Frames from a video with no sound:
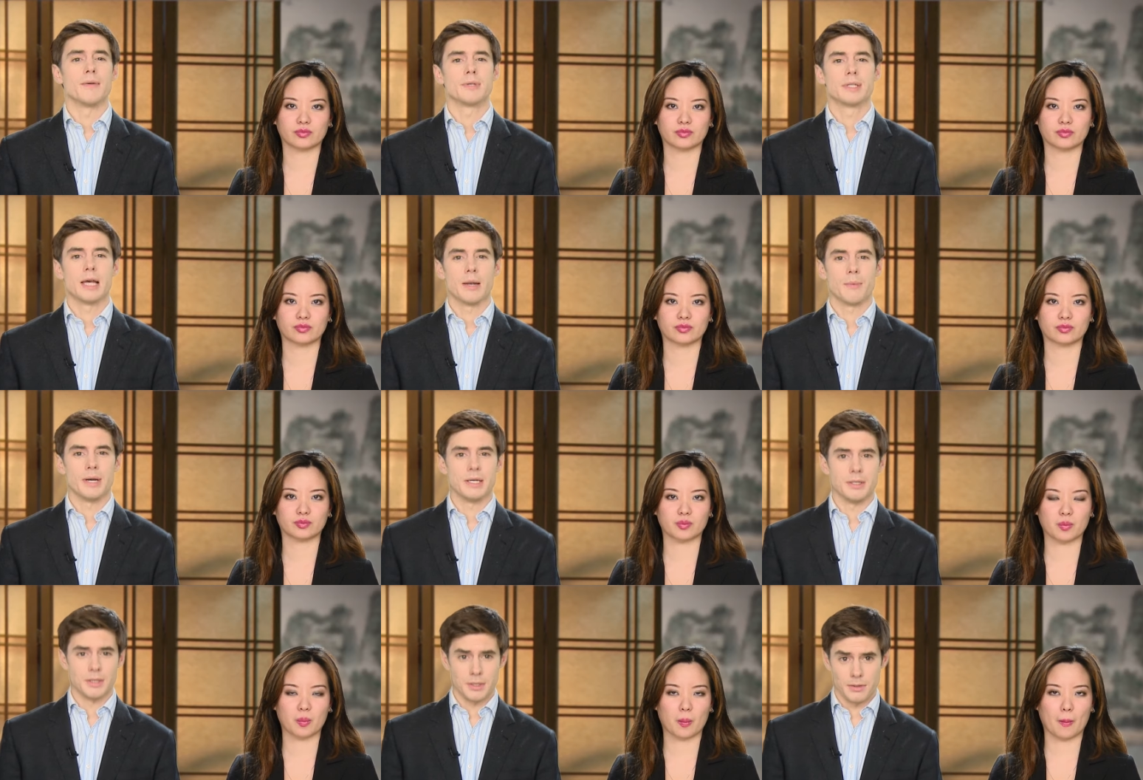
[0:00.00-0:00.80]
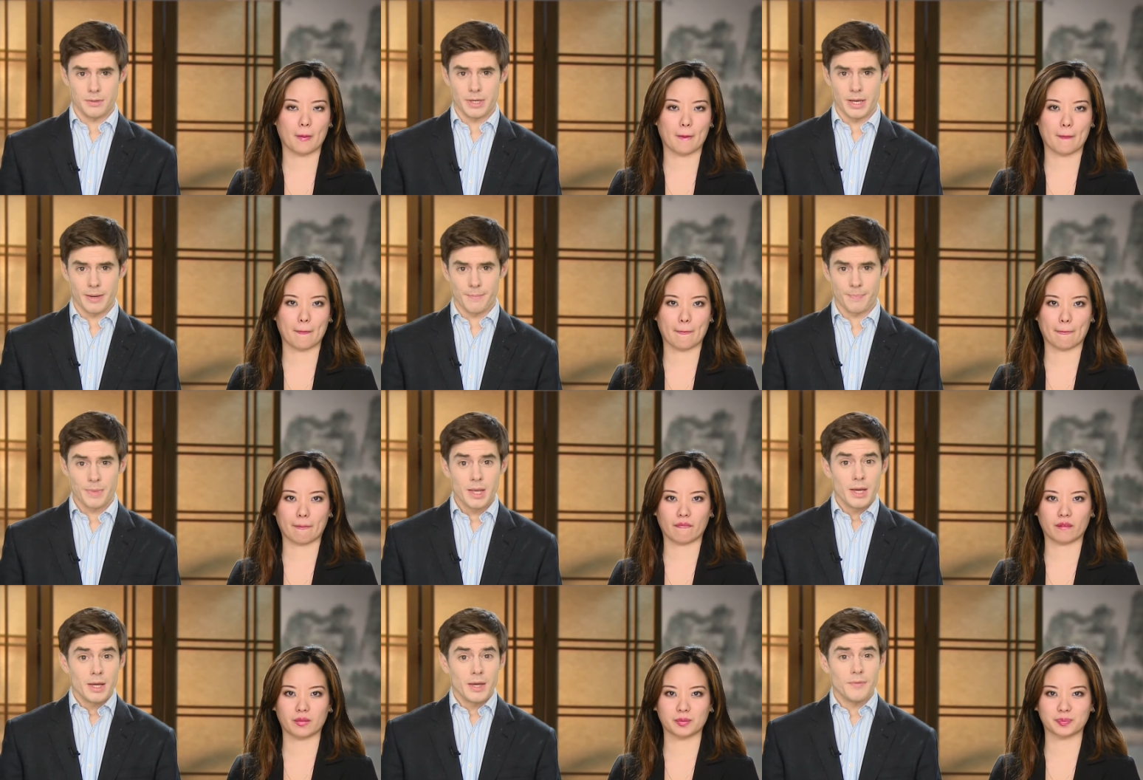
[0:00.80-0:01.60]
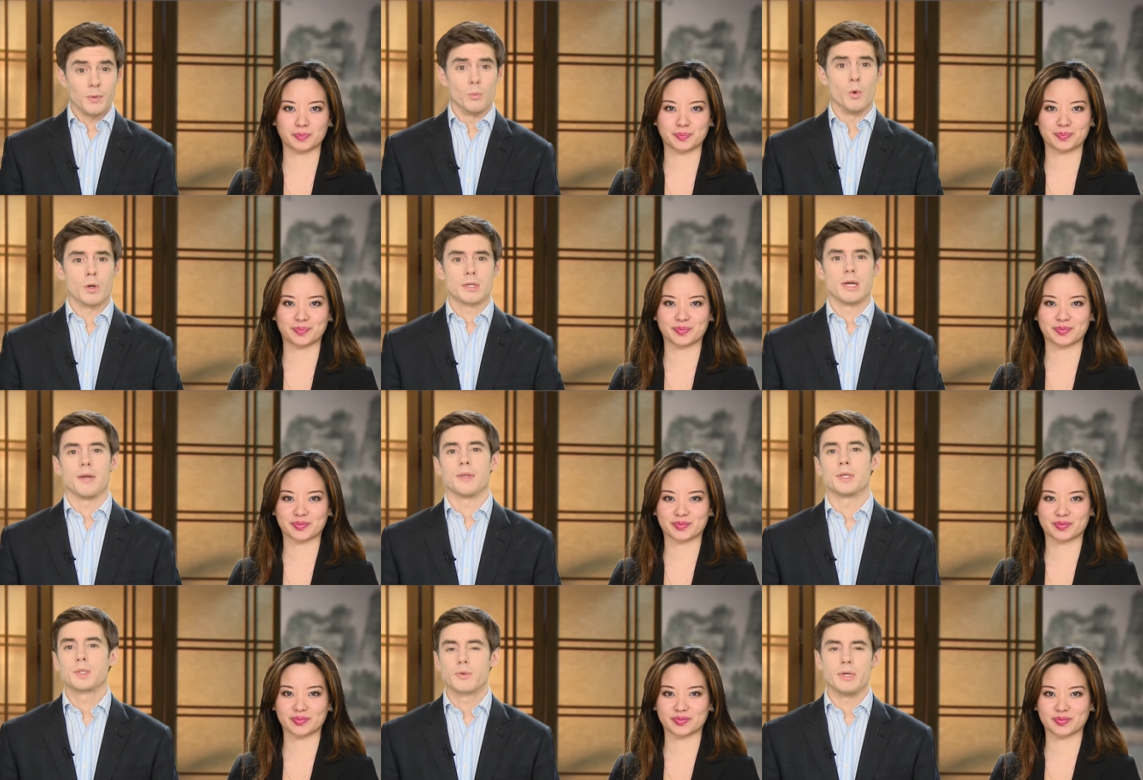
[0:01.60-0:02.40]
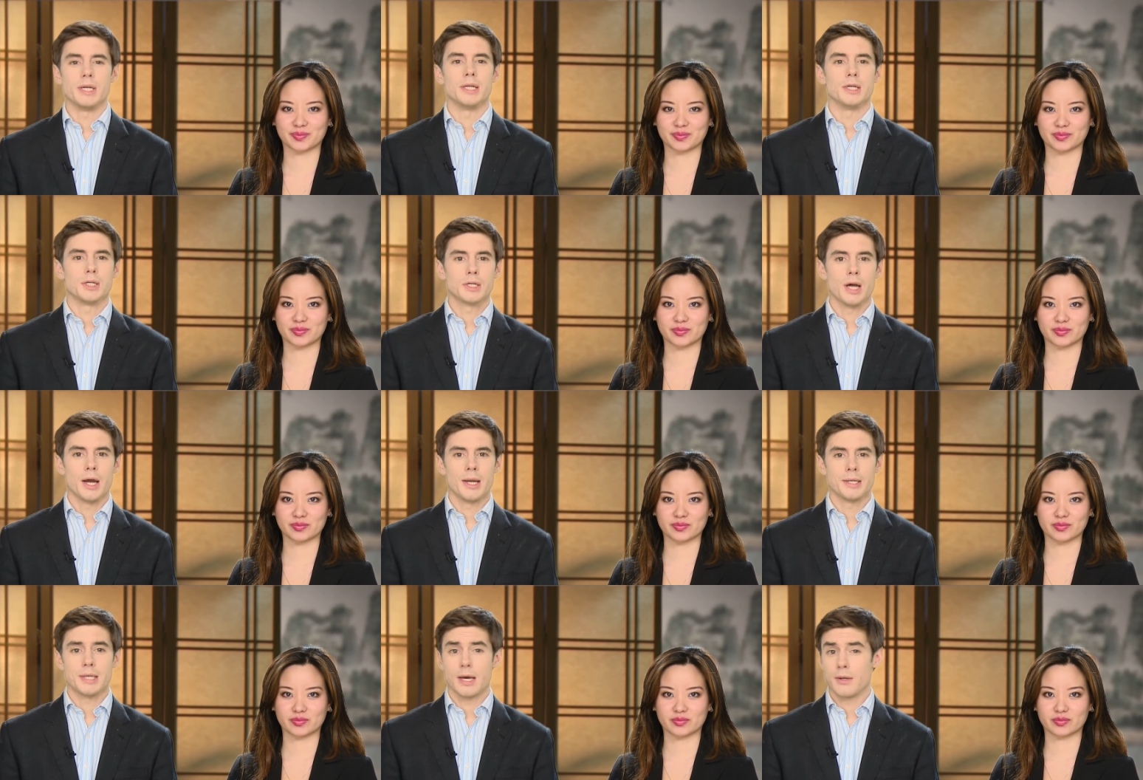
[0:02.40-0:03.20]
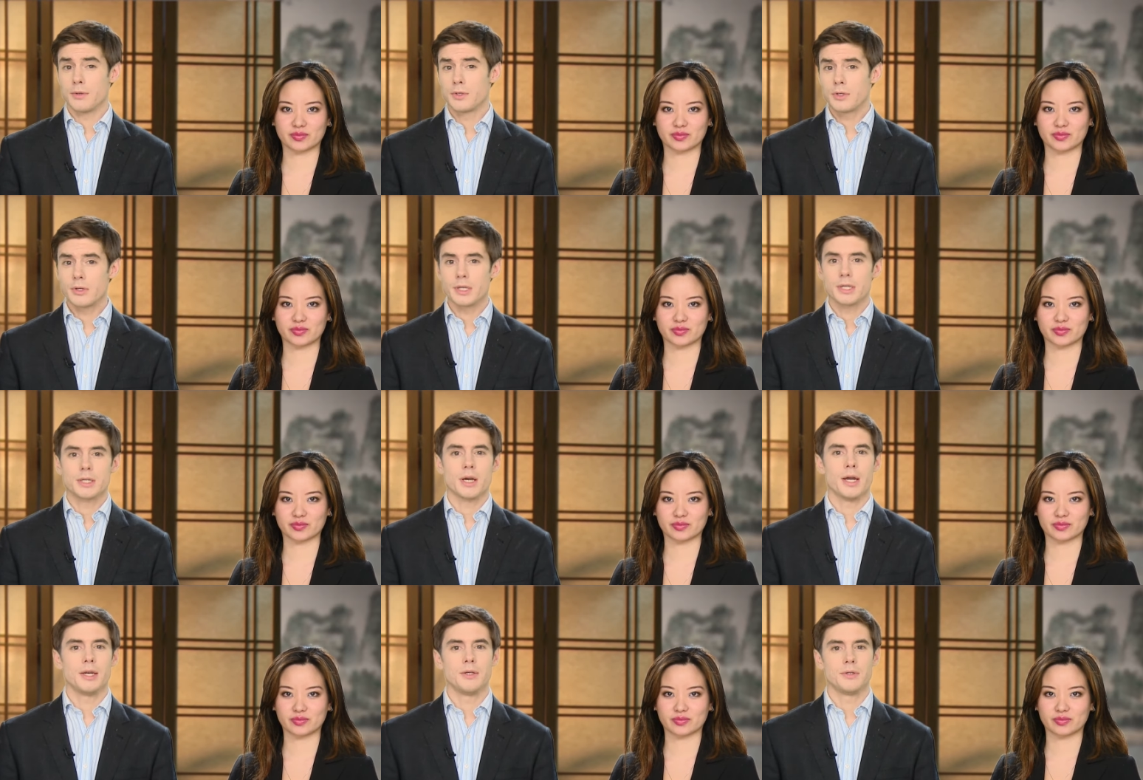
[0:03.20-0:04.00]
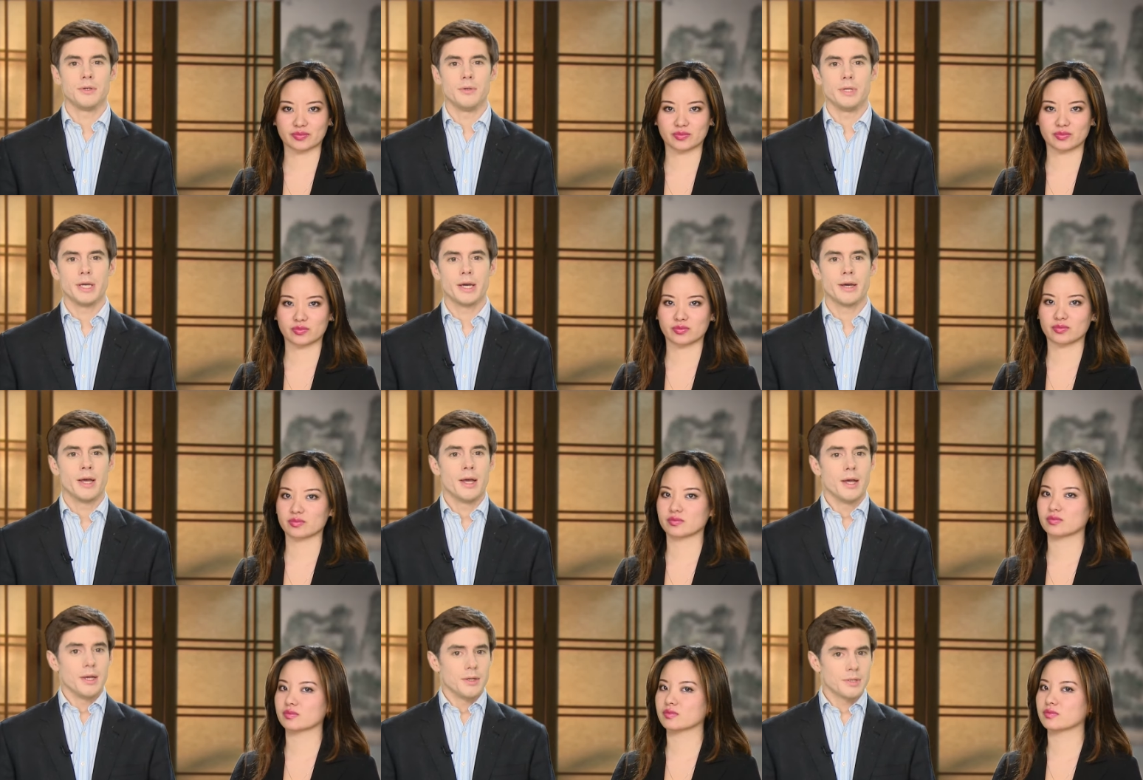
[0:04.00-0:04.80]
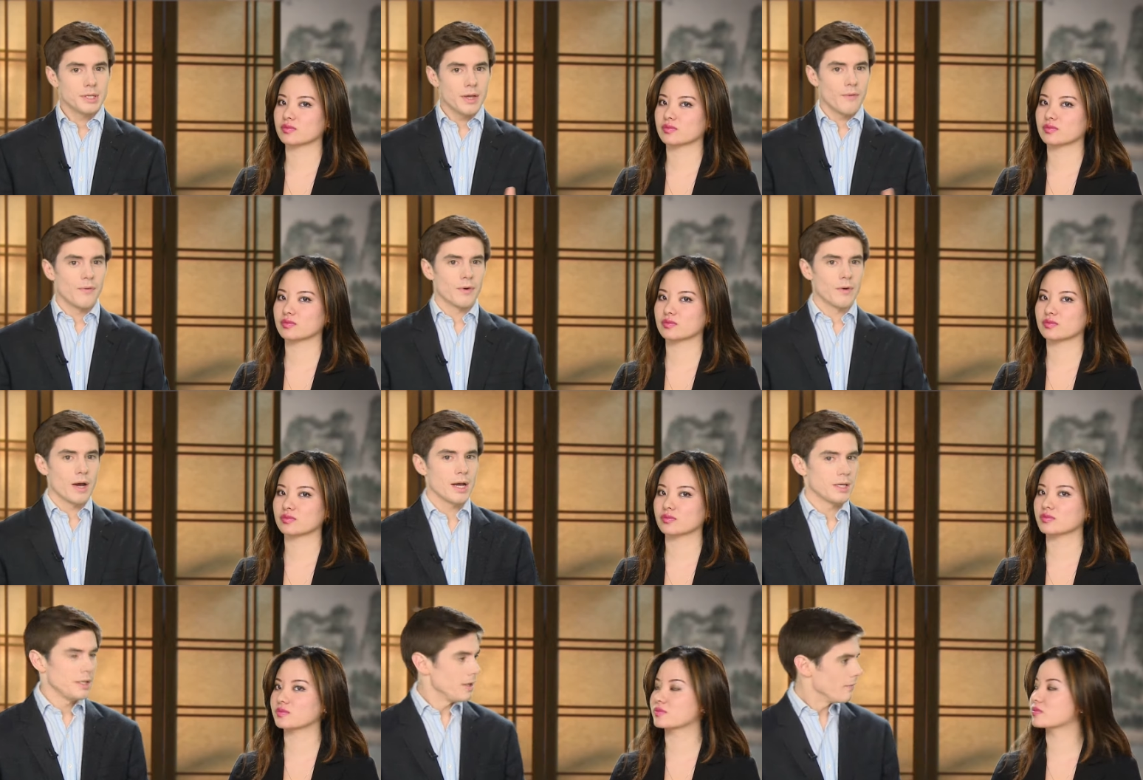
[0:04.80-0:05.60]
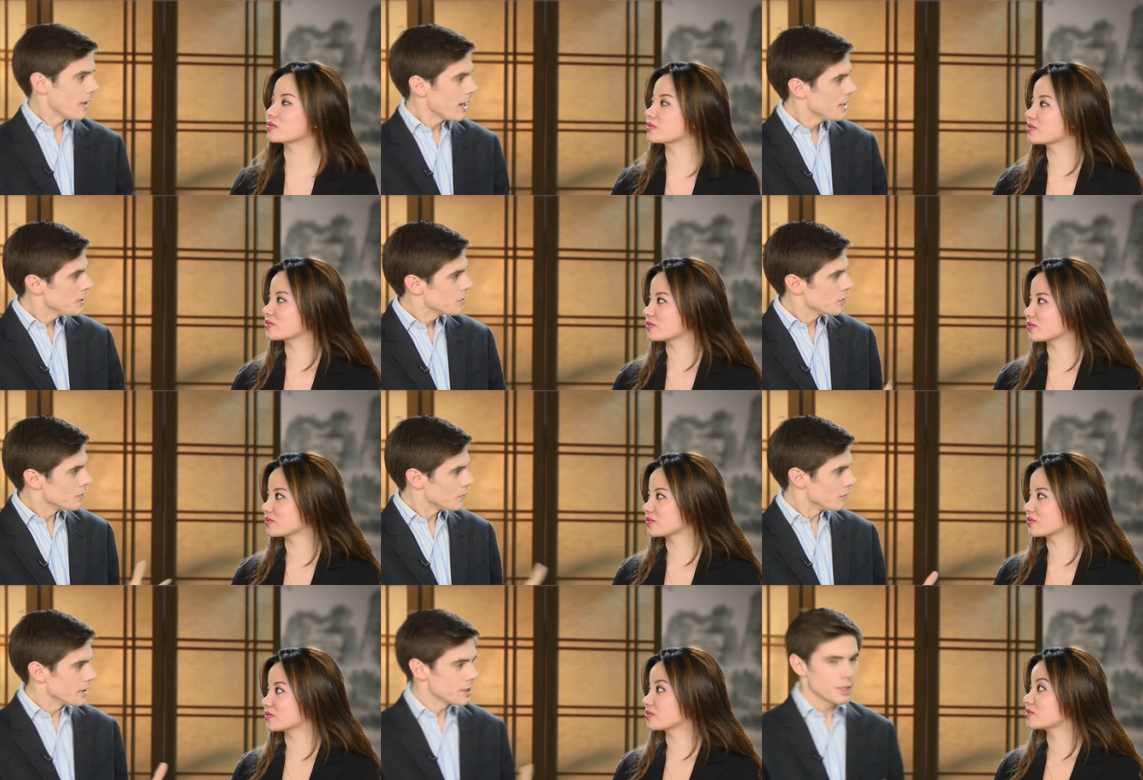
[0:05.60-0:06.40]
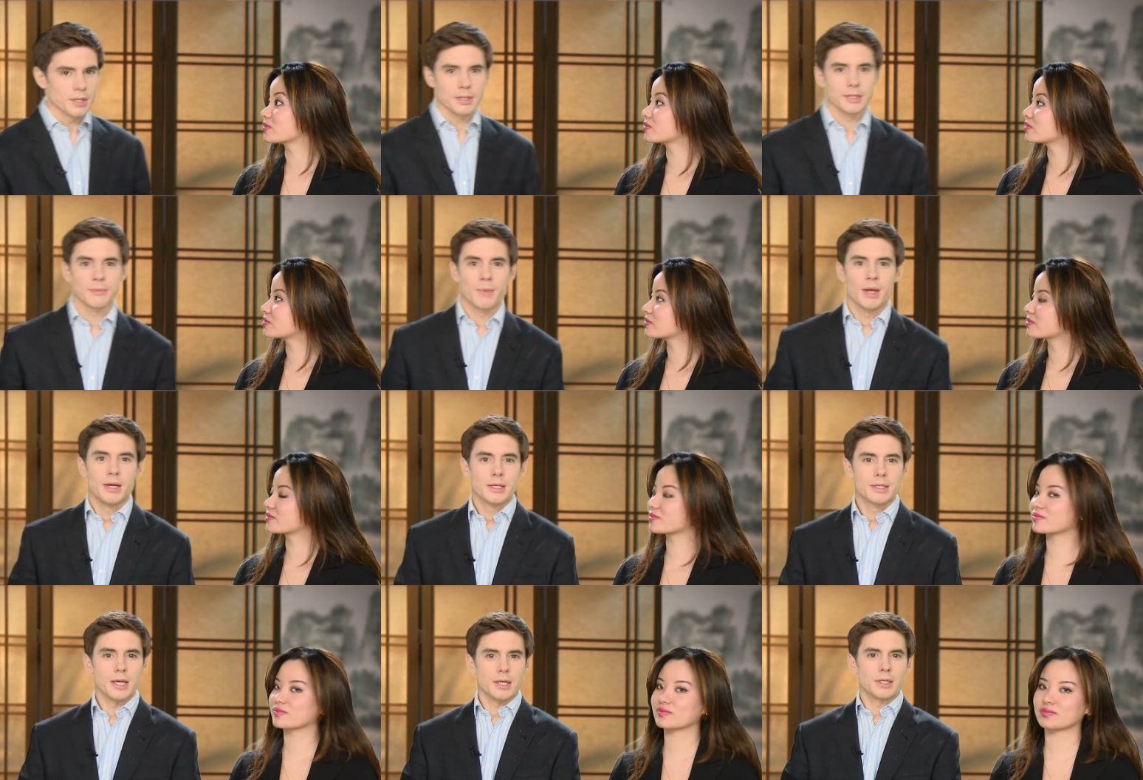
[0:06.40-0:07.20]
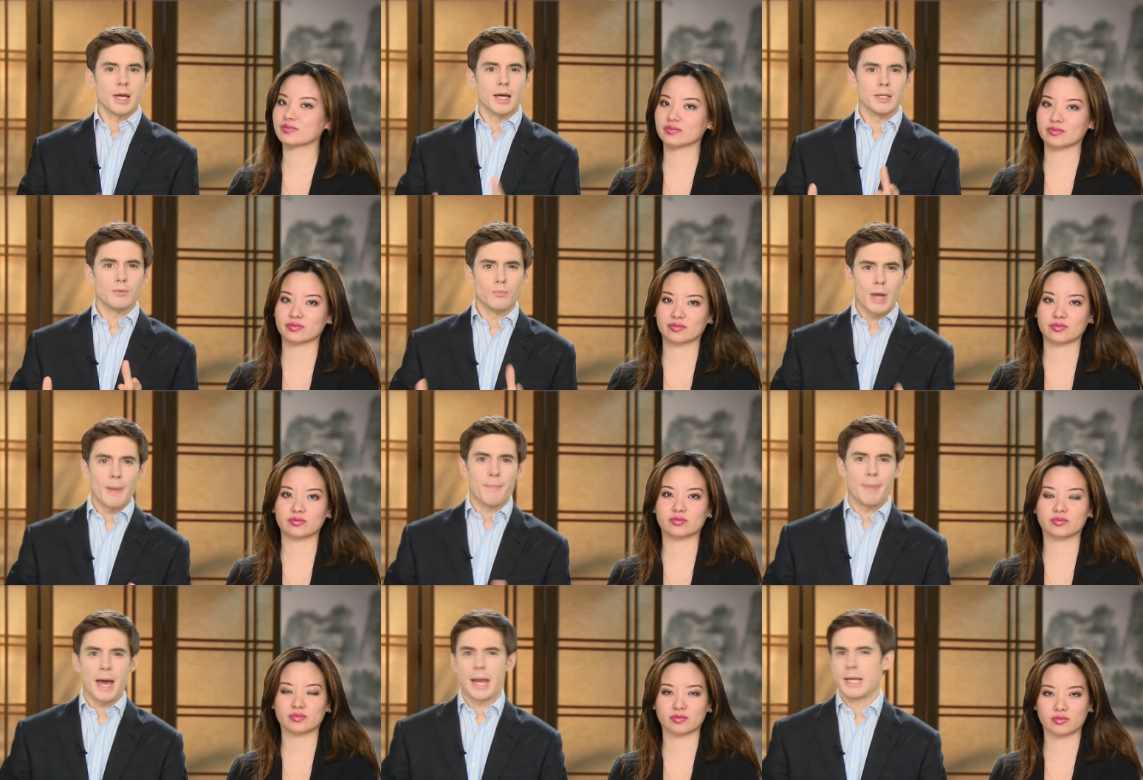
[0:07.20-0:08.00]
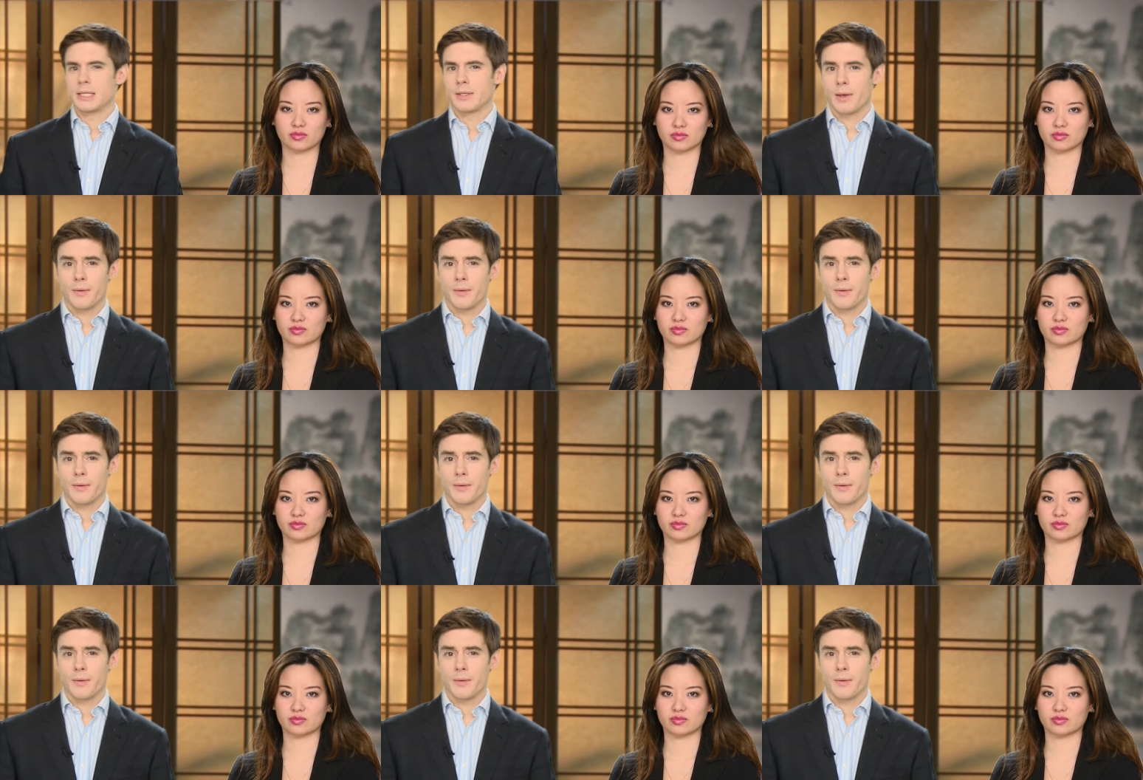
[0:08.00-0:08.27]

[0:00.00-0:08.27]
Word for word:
Speaker 1: of celebrating the New Year. If you walk down the street in Chinatown during Chinese New Year, you see a variety of ancient traditions, such as red banners,